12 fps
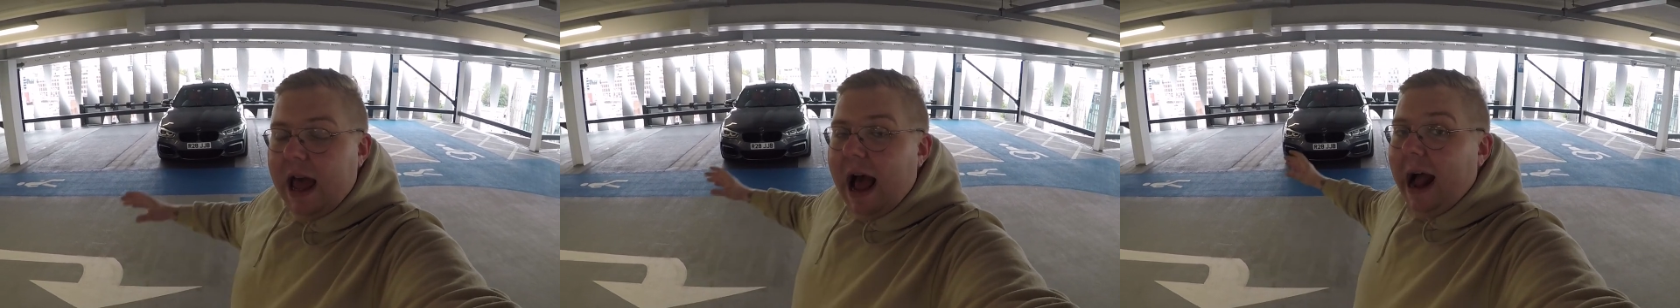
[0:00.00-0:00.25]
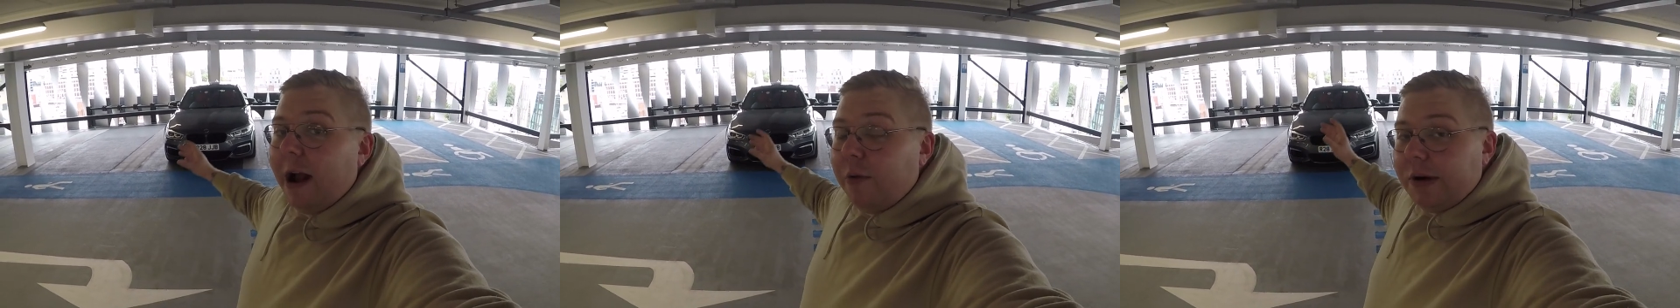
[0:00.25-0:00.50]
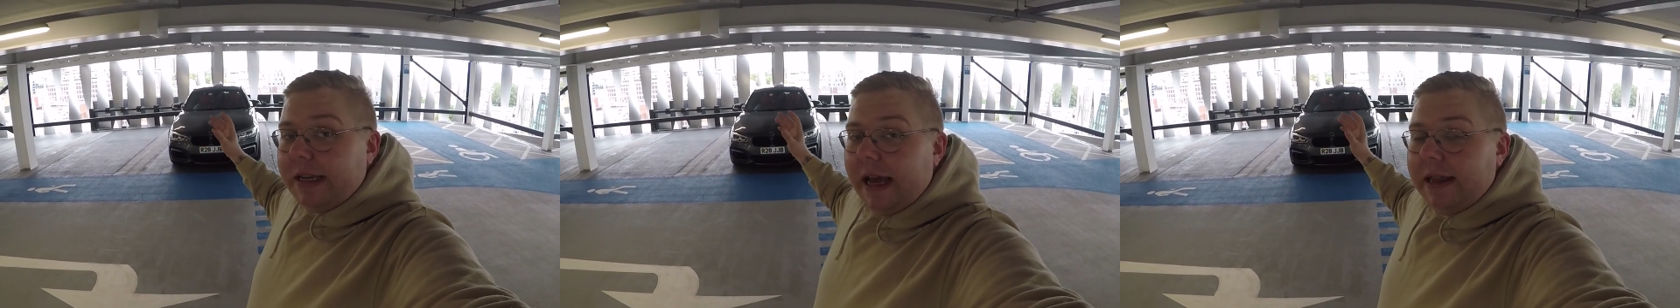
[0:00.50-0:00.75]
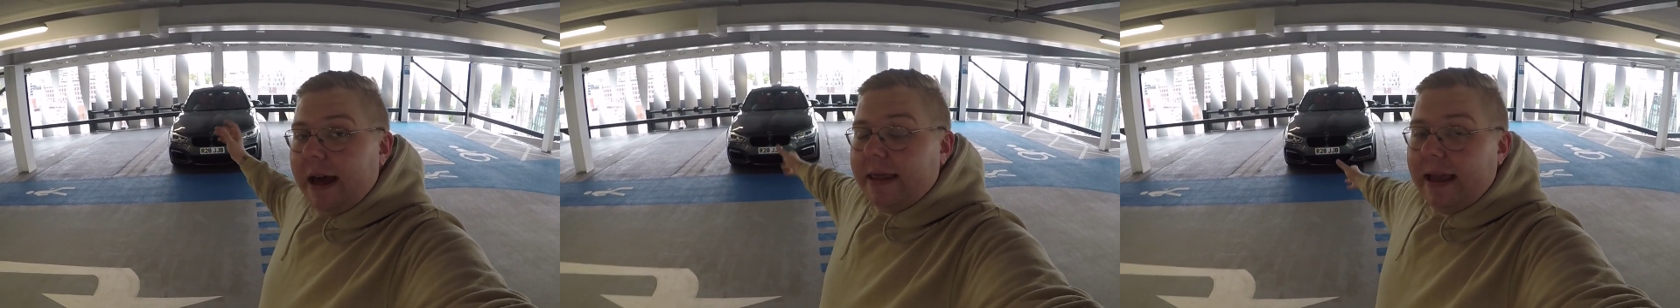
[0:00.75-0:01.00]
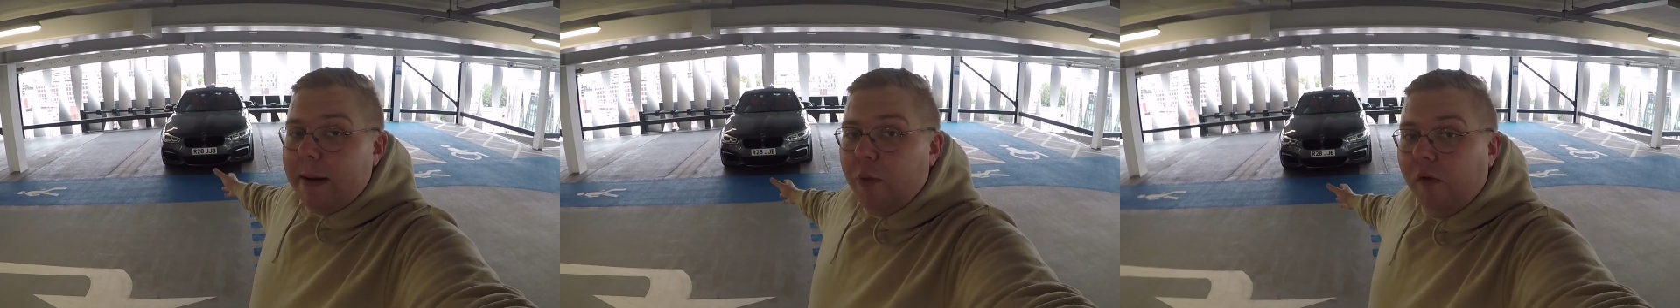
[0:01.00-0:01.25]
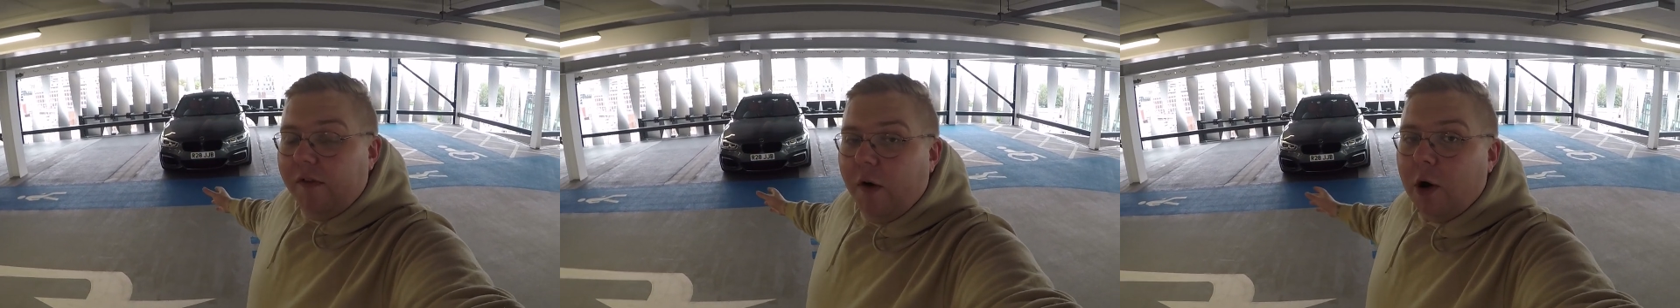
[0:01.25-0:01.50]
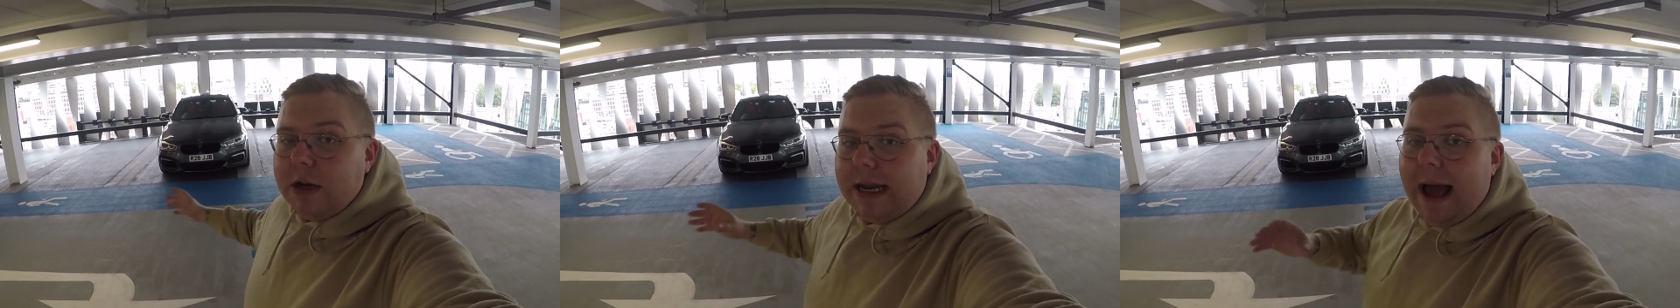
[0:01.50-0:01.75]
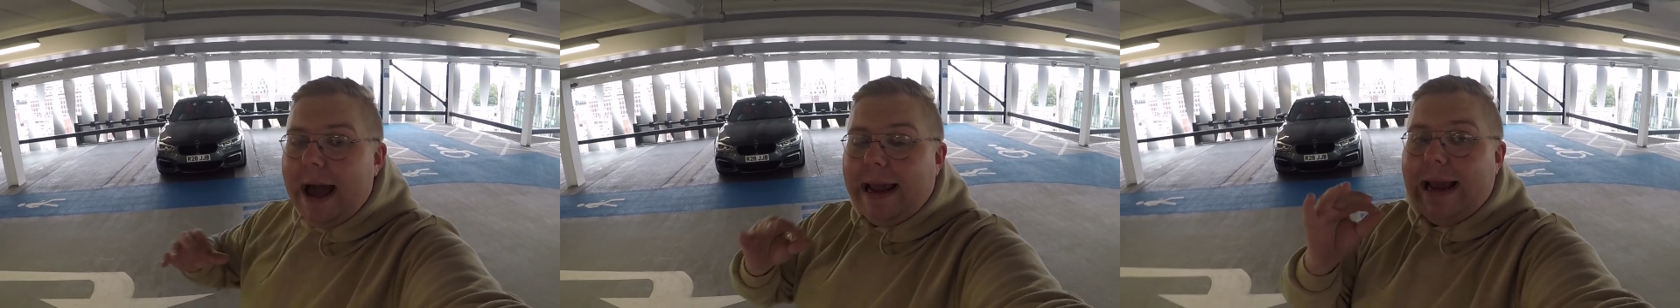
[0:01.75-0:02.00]
I would say that the
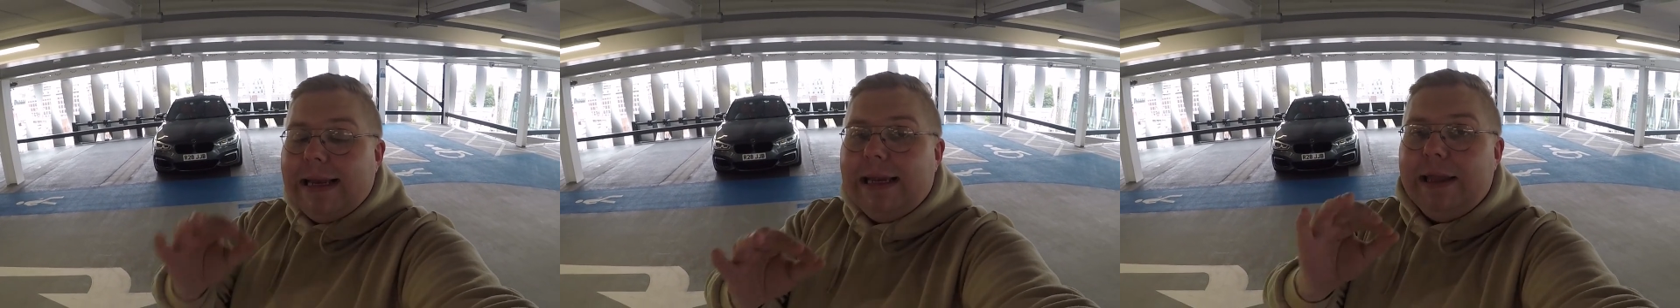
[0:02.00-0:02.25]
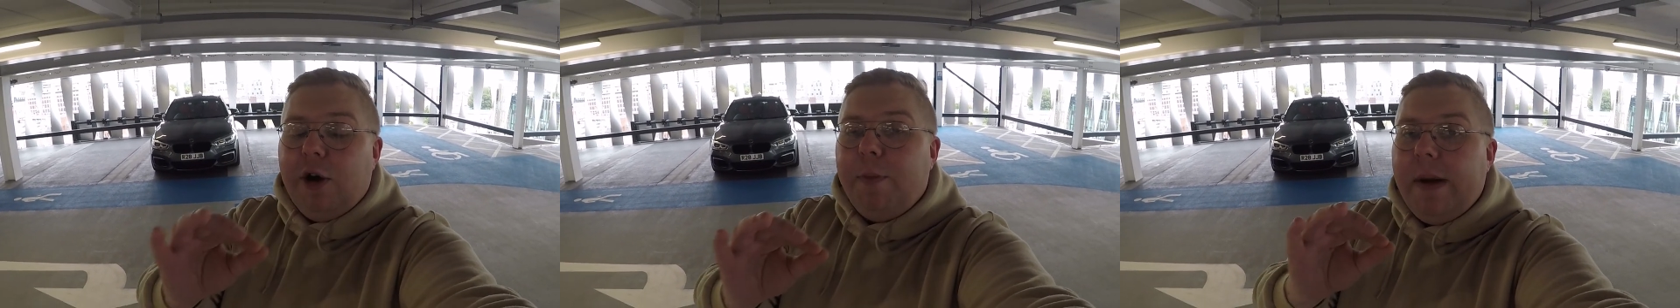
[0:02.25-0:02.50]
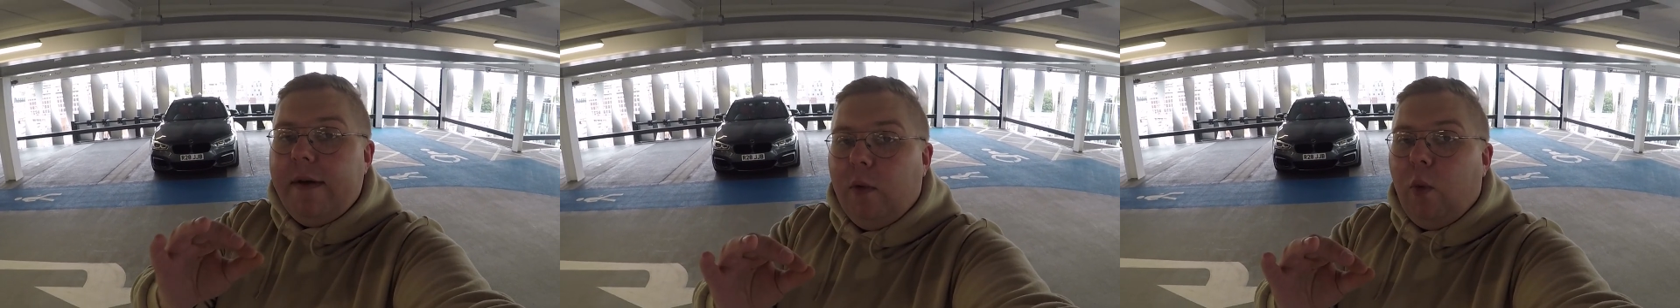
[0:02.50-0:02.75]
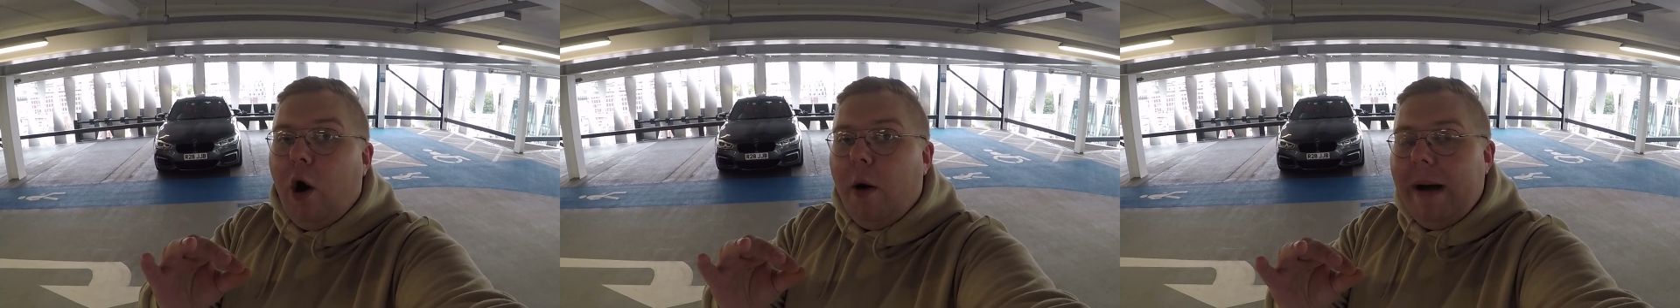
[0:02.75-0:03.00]
M140i is a little bit of a warm